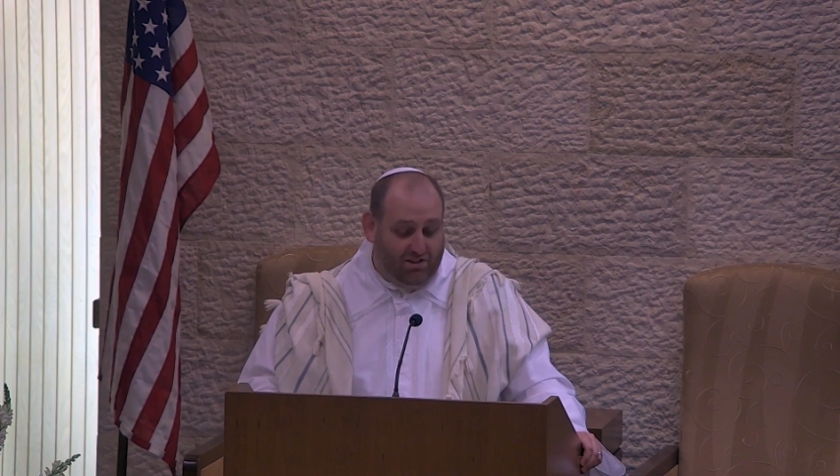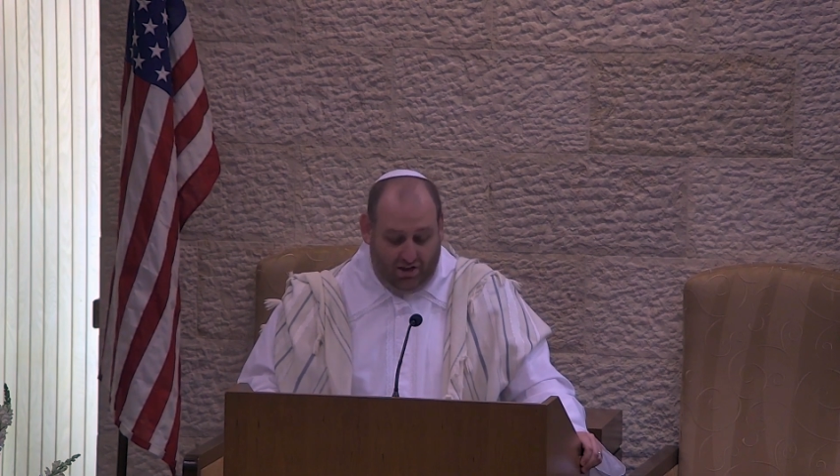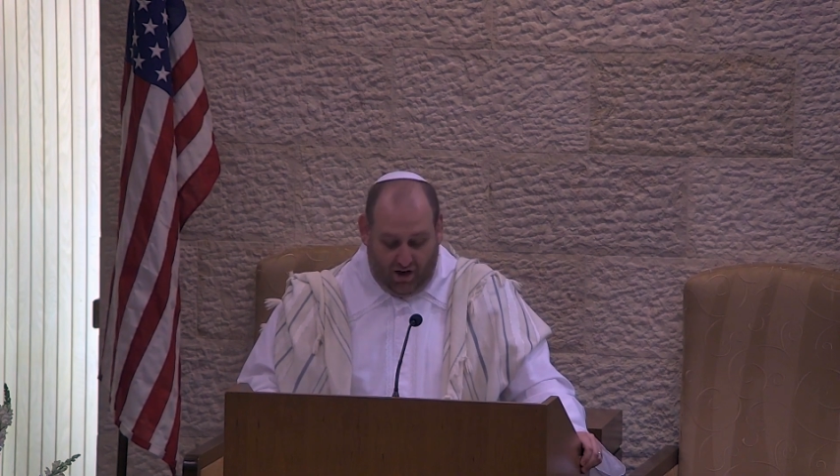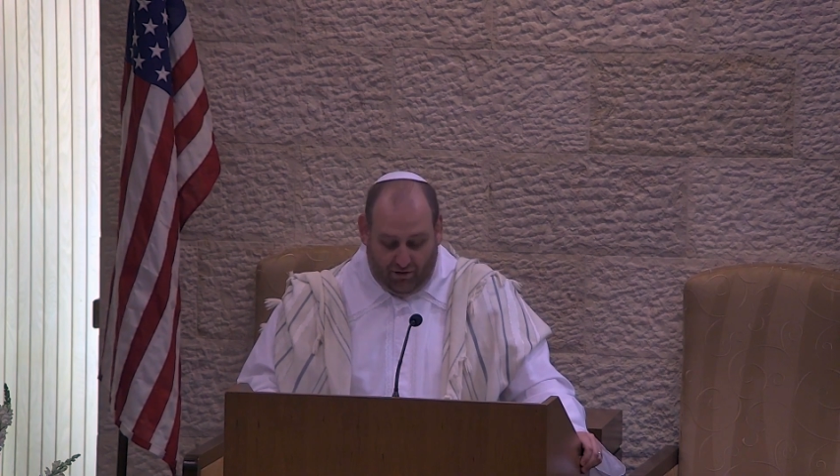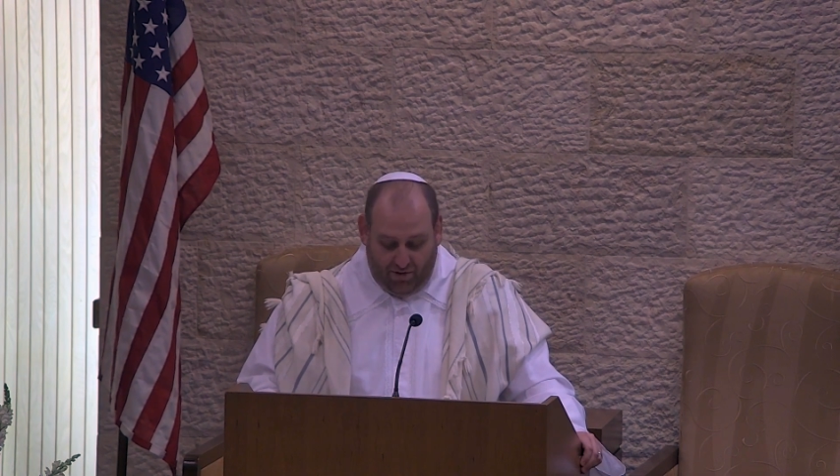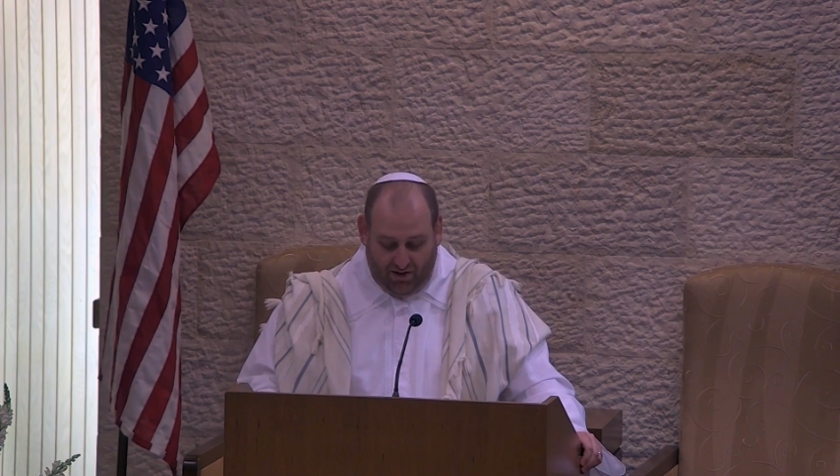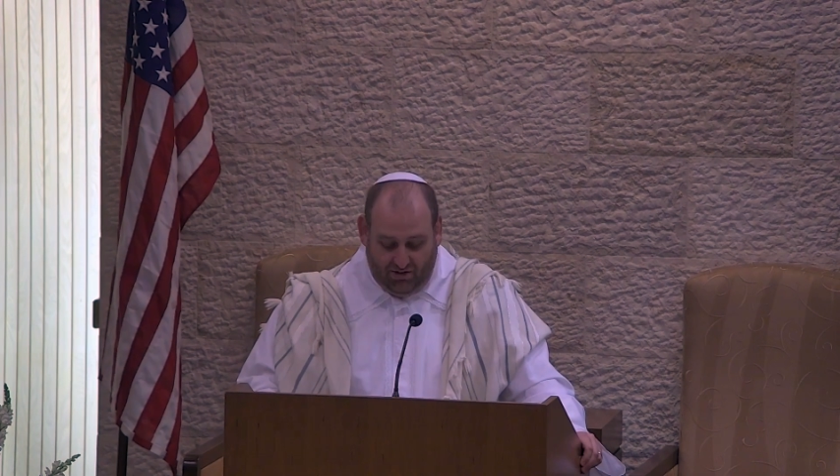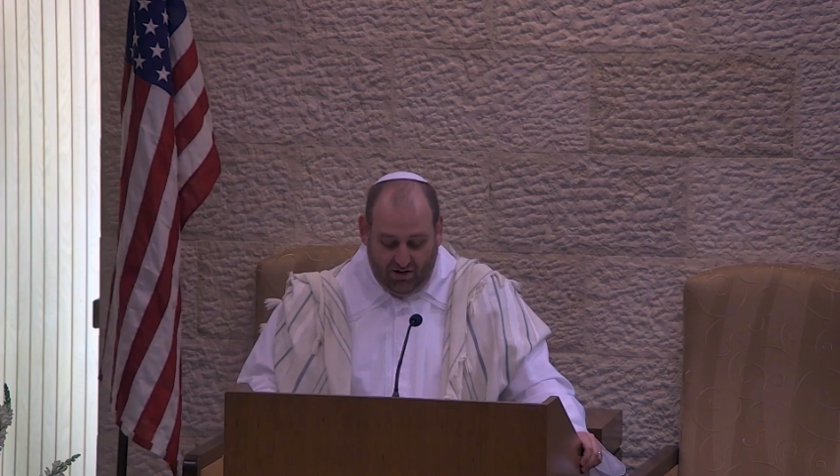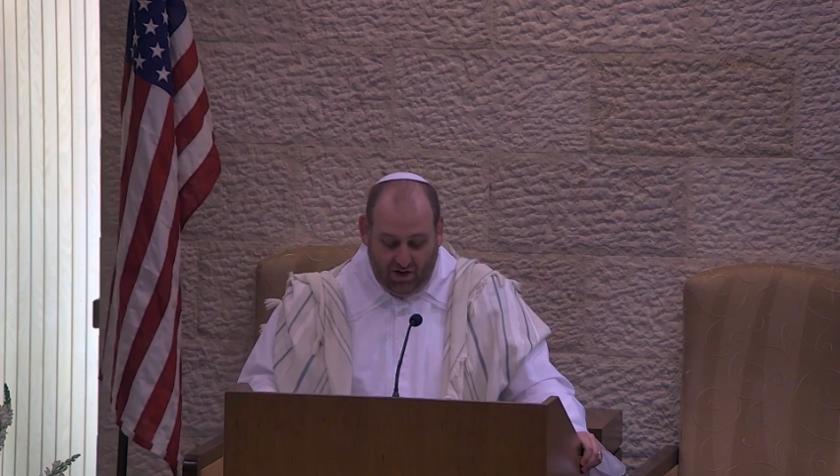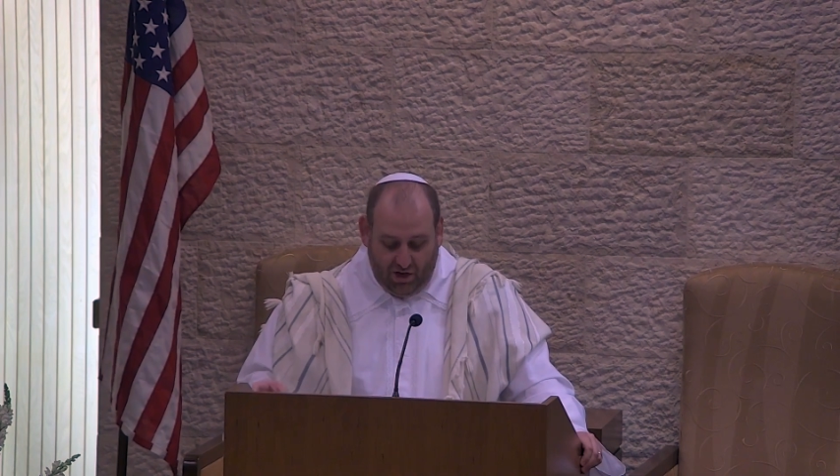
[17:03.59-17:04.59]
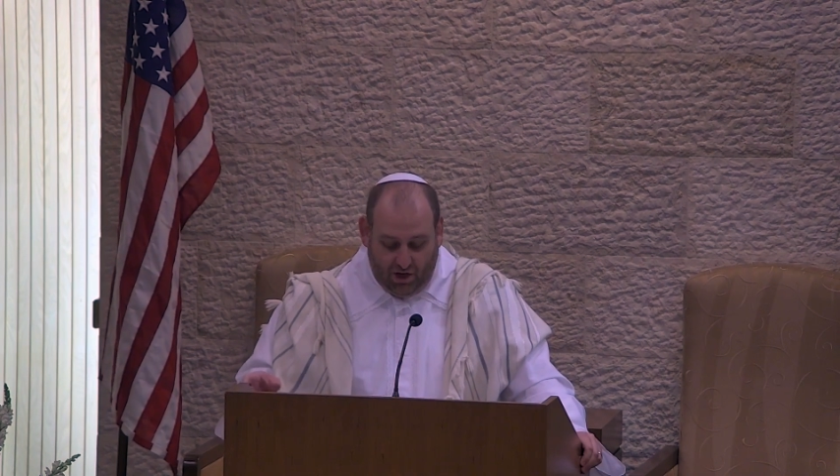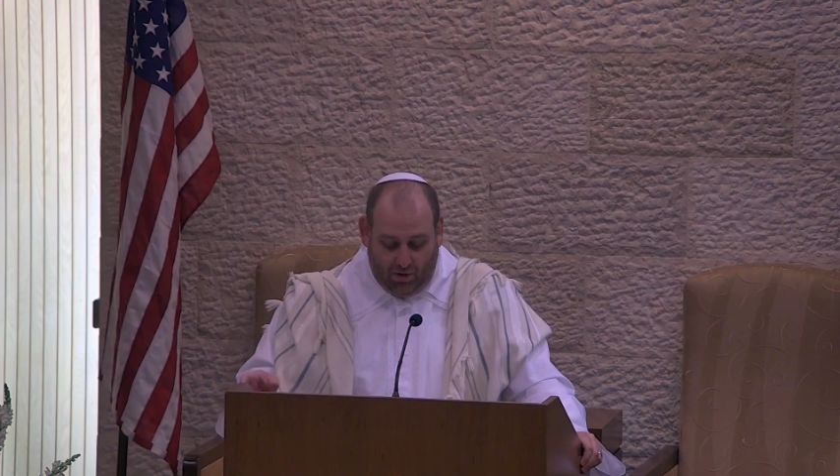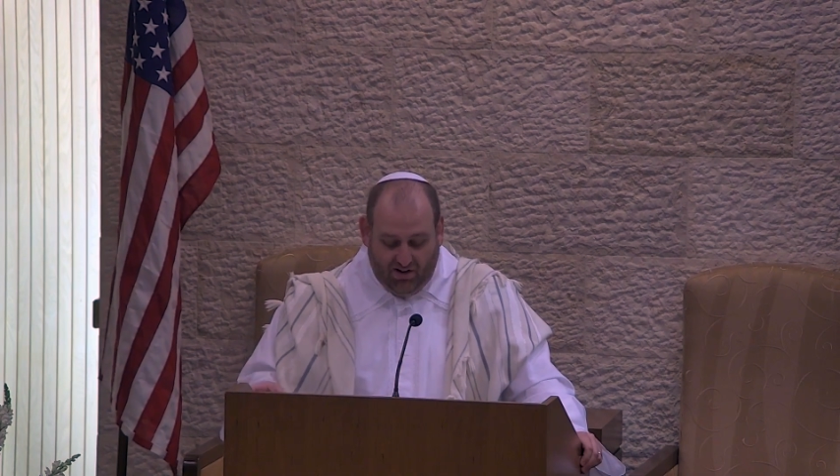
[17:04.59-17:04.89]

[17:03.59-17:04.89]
the government going